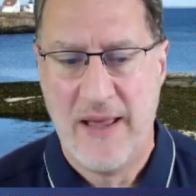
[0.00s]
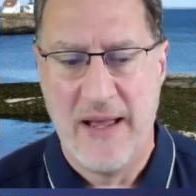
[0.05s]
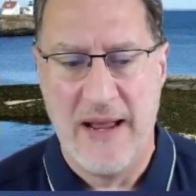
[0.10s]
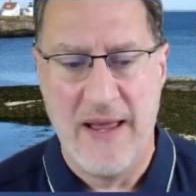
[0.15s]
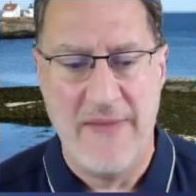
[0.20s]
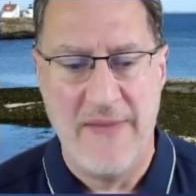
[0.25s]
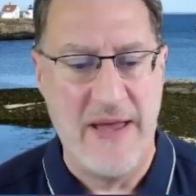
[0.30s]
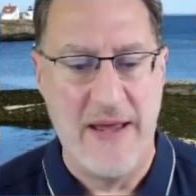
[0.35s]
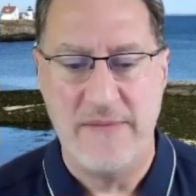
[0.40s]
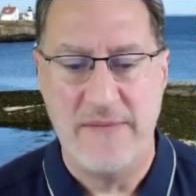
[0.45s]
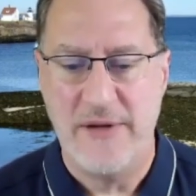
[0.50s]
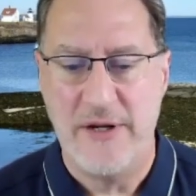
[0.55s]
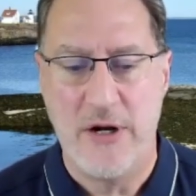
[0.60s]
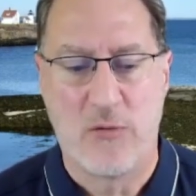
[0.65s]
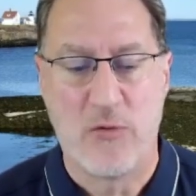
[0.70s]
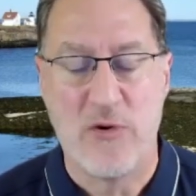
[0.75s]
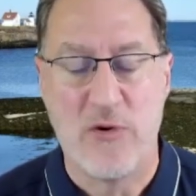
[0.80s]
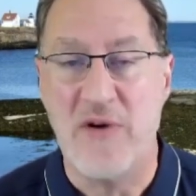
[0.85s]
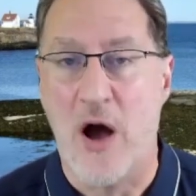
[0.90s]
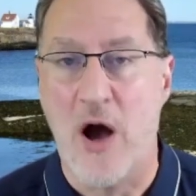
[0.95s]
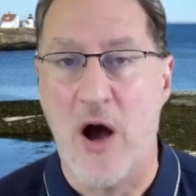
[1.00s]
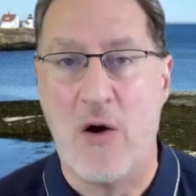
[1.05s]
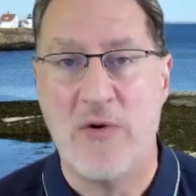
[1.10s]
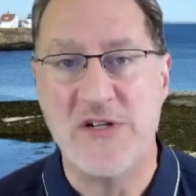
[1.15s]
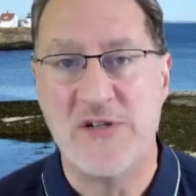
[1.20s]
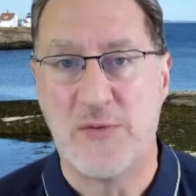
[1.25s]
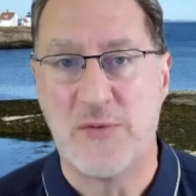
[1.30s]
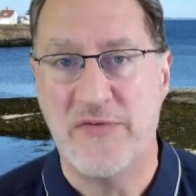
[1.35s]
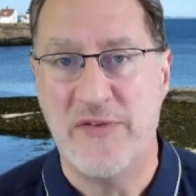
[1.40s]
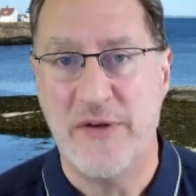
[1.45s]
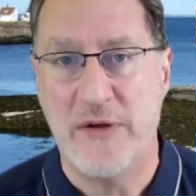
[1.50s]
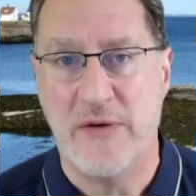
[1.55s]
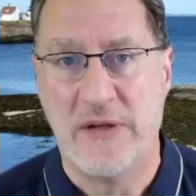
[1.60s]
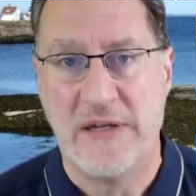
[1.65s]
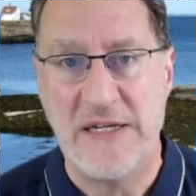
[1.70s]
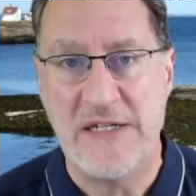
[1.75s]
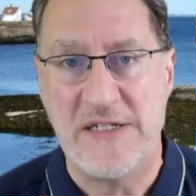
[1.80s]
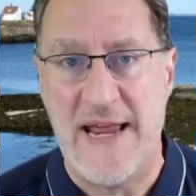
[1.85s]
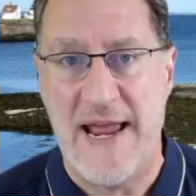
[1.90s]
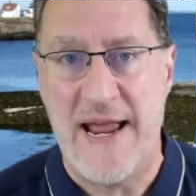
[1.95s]
And then, you know, we always review at
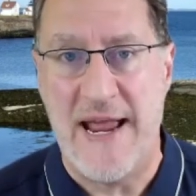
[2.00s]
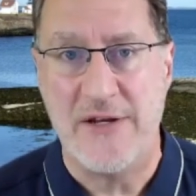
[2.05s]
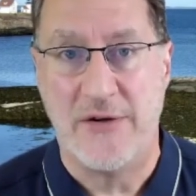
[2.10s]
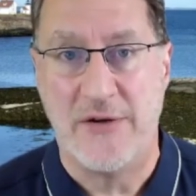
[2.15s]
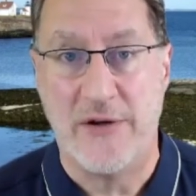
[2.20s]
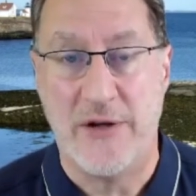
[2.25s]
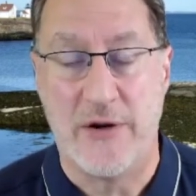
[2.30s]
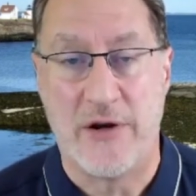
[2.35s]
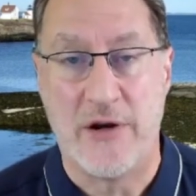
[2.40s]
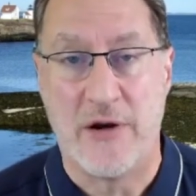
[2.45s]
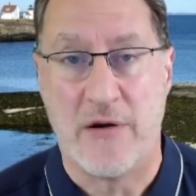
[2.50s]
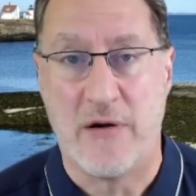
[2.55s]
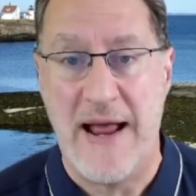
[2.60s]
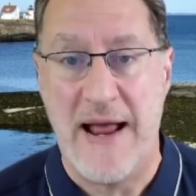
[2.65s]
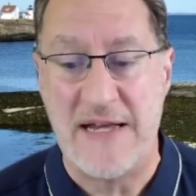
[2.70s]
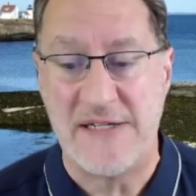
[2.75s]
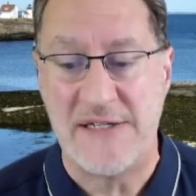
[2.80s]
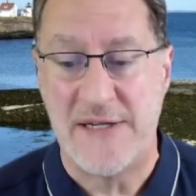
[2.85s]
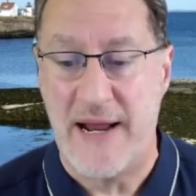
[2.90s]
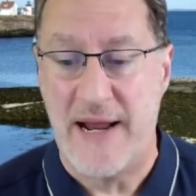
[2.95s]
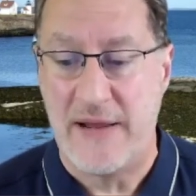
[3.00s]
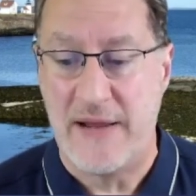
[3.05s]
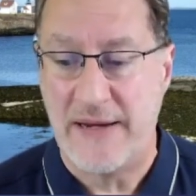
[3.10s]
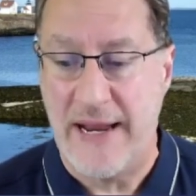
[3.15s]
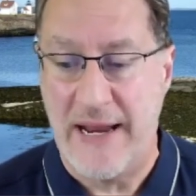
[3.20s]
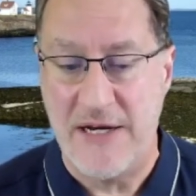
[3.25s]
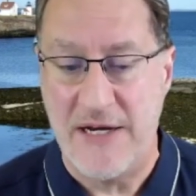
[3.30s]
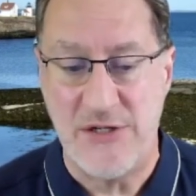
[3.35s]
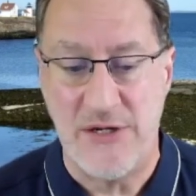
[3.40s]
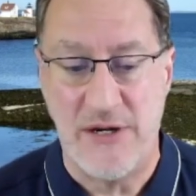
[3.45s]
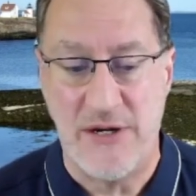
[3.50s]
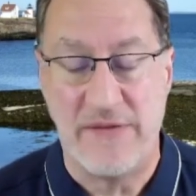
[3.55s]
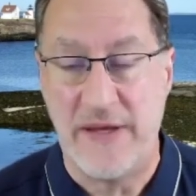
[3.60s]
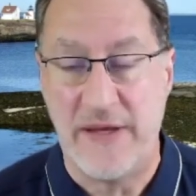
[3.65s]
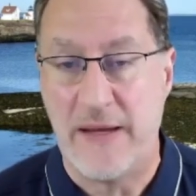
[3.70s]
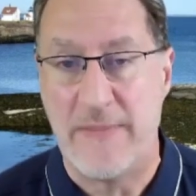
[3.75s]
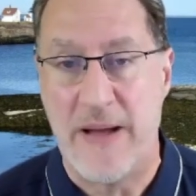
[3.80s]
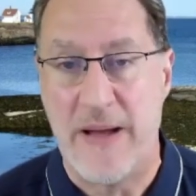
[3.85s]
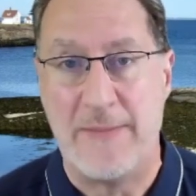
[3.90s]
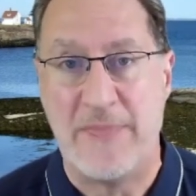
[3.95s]
least annually your current asset allocation and think
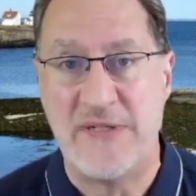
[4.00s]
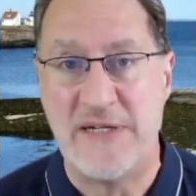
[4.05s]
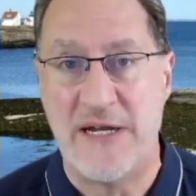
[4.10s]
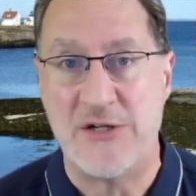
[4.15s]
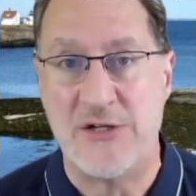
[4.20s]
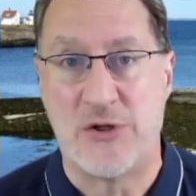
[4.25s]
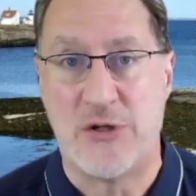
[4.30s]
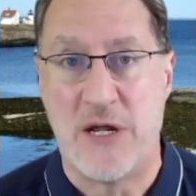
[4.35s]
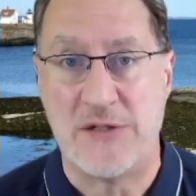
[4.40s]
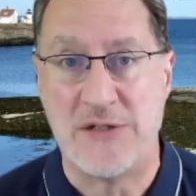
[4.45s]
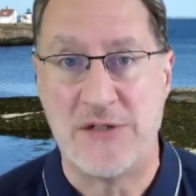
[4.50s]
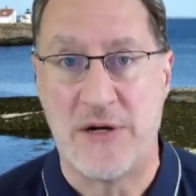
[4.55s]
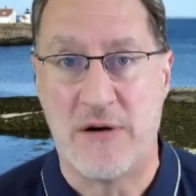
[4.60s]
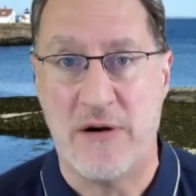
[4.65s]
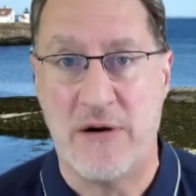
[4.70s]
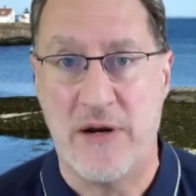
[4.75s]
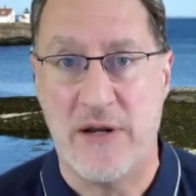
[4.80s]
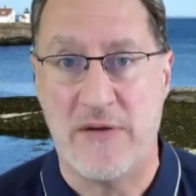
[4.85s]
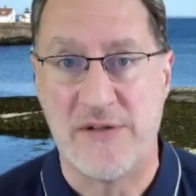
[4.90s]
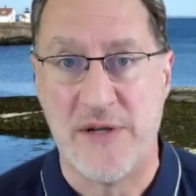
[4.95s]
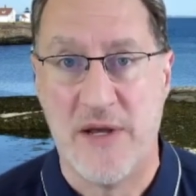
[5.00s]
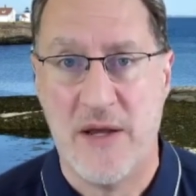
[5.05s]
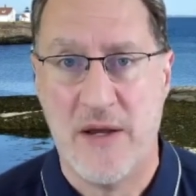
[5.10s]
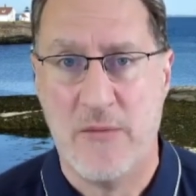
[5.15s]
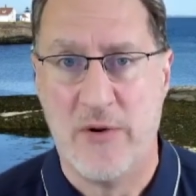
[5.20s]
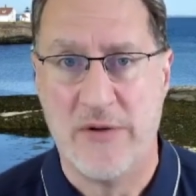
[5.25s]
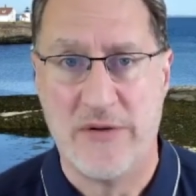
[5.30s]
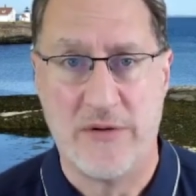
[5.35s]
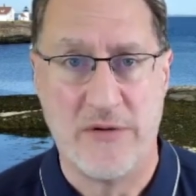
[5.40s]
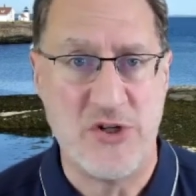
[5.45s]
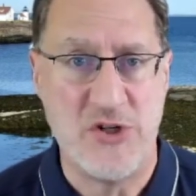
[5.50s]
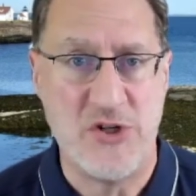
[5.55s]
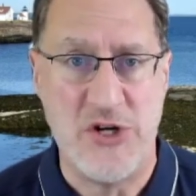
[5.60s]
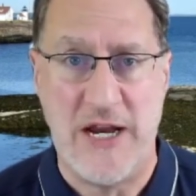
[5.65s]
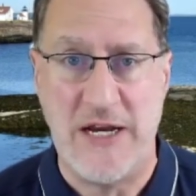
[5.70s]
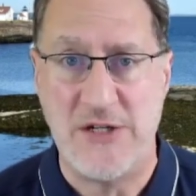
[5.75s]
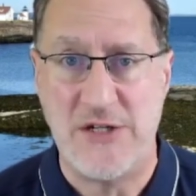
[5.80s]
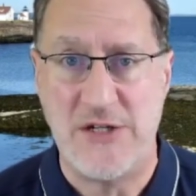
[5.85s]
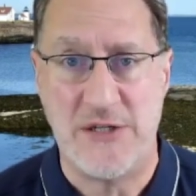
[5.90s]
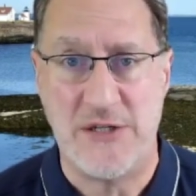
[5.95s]
about potential alternatives, whether it's
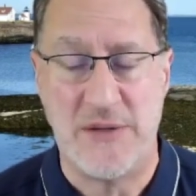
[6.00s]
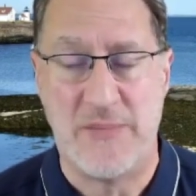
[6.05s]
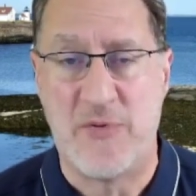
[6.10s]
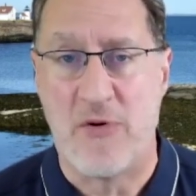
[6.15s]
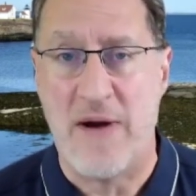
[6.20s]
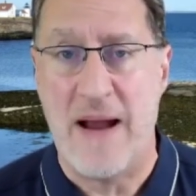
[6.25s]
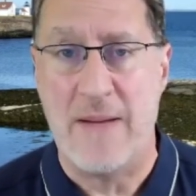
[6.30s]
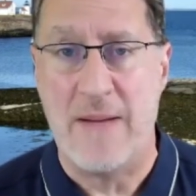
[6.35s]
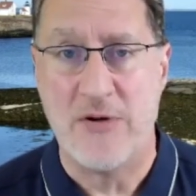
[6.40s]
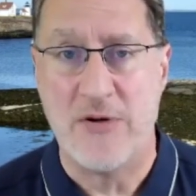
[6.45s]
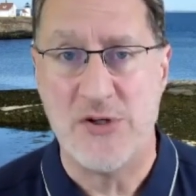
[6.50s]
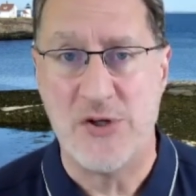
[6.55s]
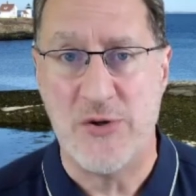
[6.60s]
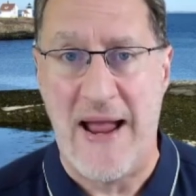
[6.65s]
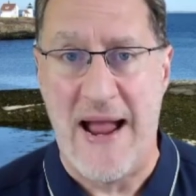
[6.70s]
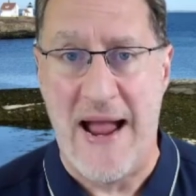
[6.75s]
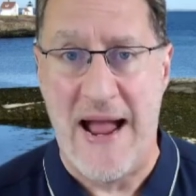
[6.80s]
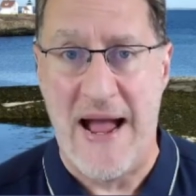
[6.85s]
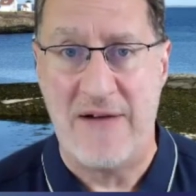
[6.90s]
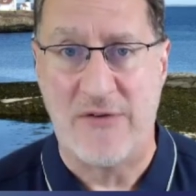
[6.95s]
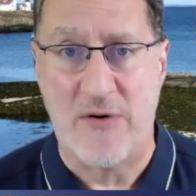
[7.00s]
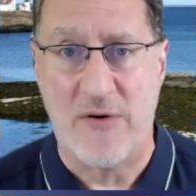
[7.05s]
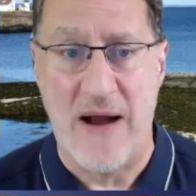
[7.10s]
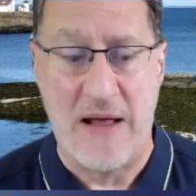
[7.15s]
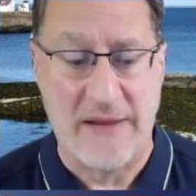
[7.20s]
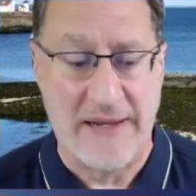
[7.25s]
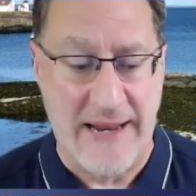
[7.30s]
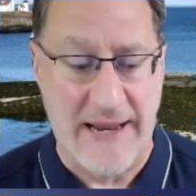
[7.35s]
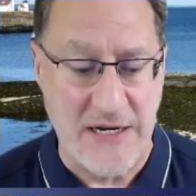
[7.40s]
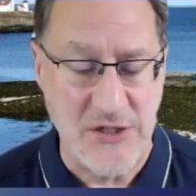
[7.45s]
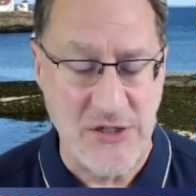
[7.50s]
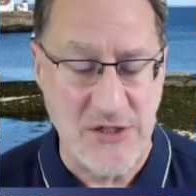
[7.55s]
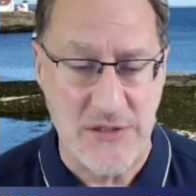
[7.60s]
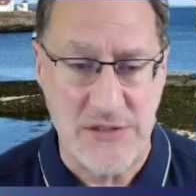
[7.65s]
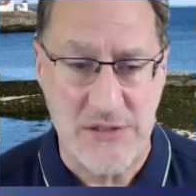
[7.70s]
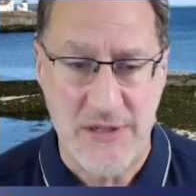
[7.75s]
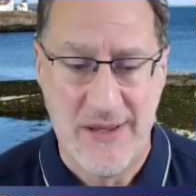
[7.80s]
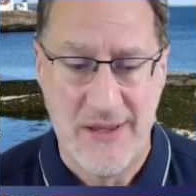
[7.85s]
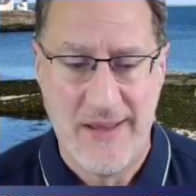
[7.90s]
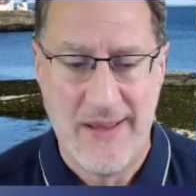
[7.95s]
changes in the parameters you have or allocations.